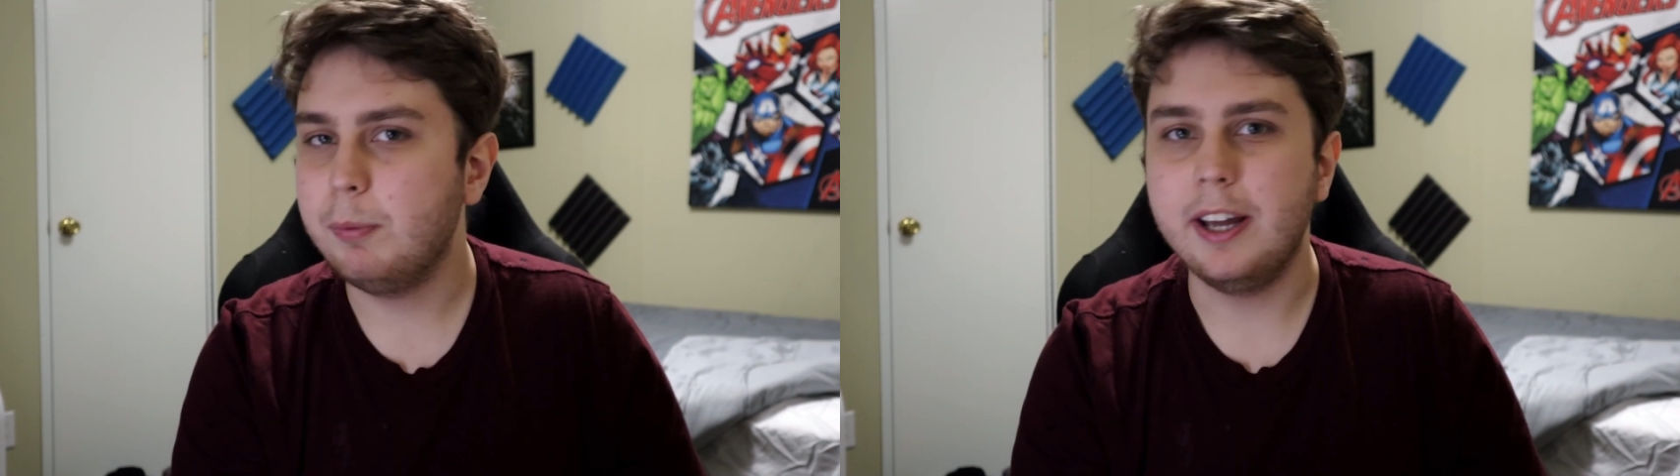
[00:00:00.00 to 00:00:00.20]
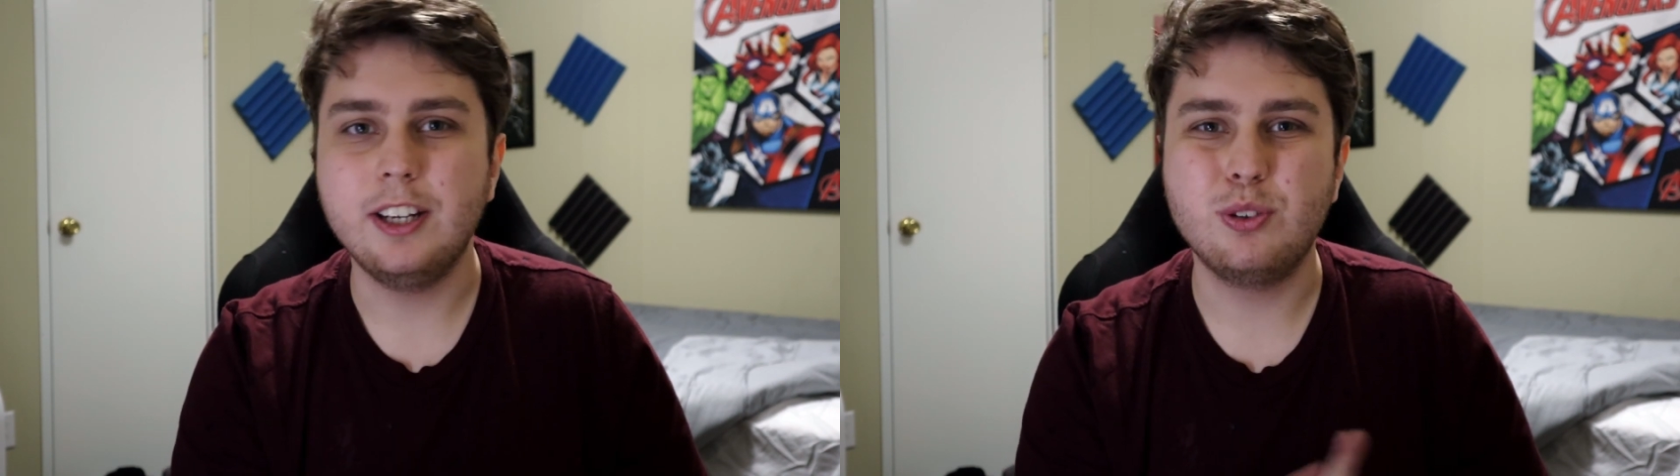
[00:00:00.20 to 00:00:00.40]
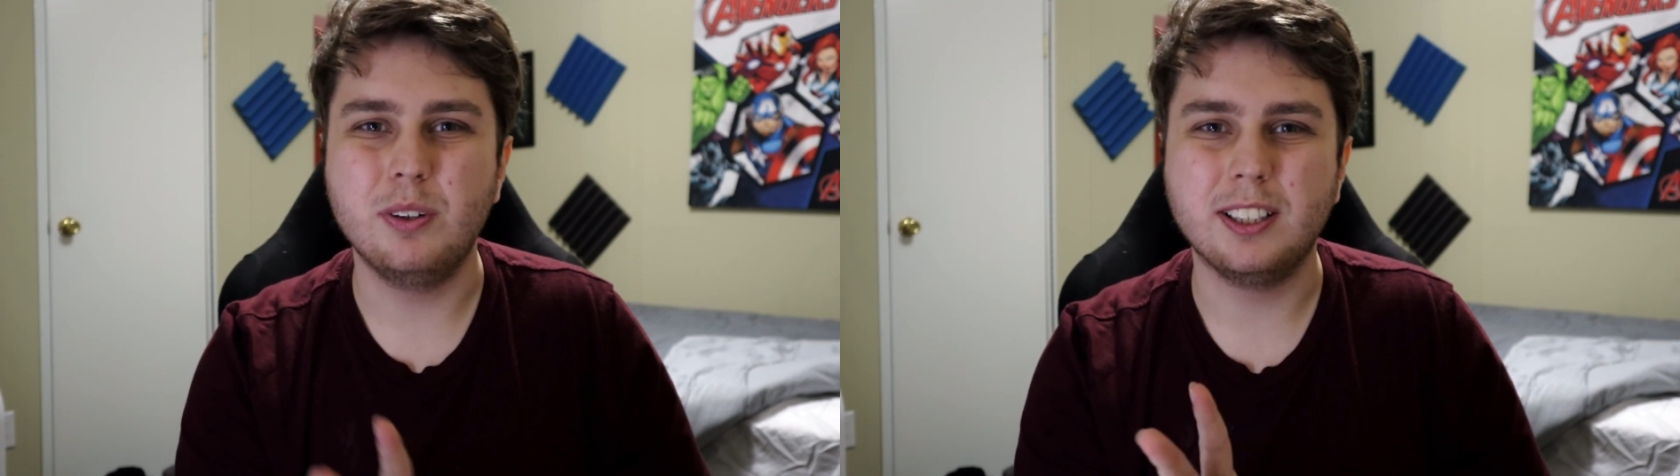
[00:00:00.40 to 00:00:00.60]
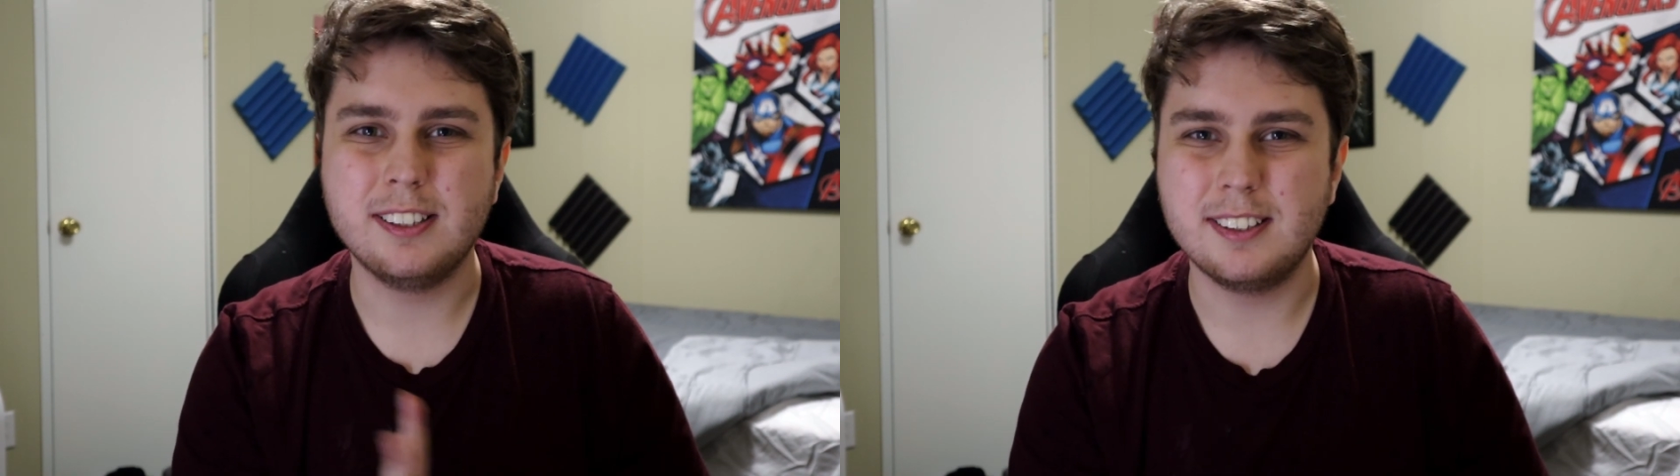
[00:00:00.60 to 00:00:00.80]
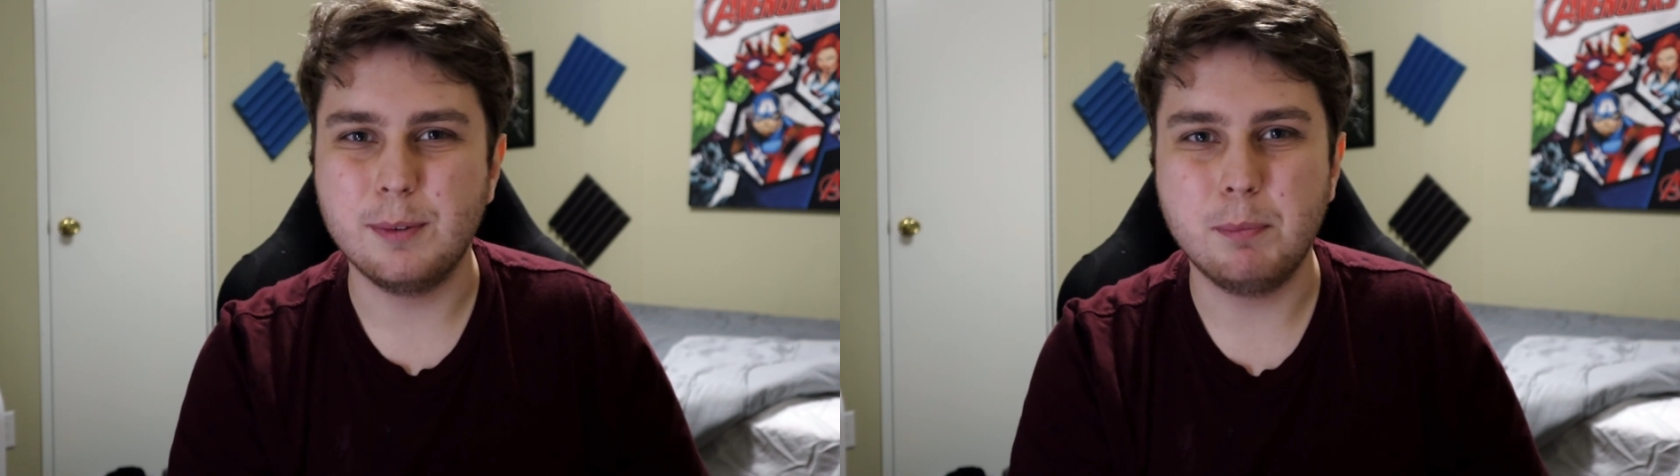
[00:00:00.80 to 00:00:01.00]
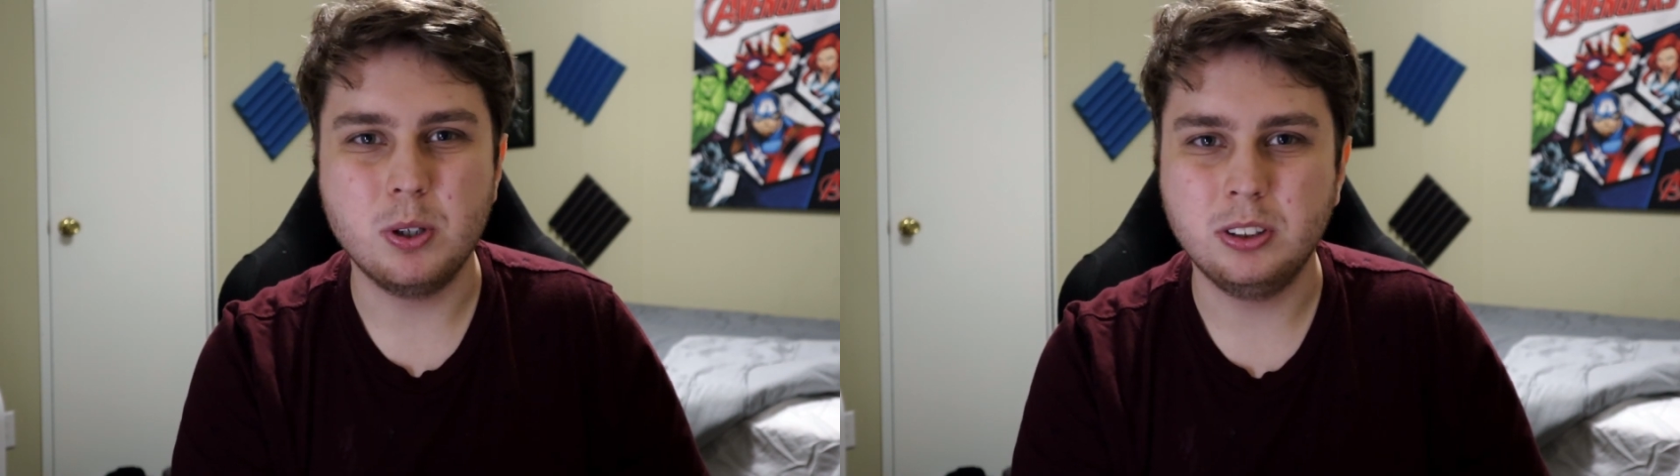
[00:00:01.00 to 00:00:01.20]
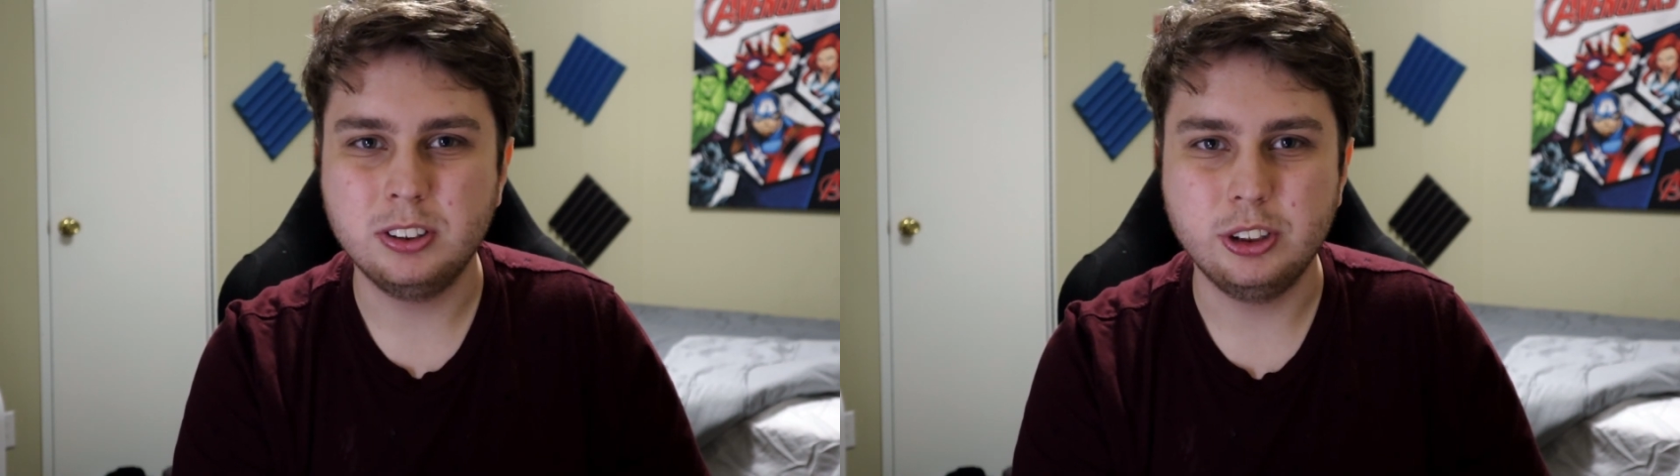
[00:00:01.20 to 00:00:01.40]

But it's really simple.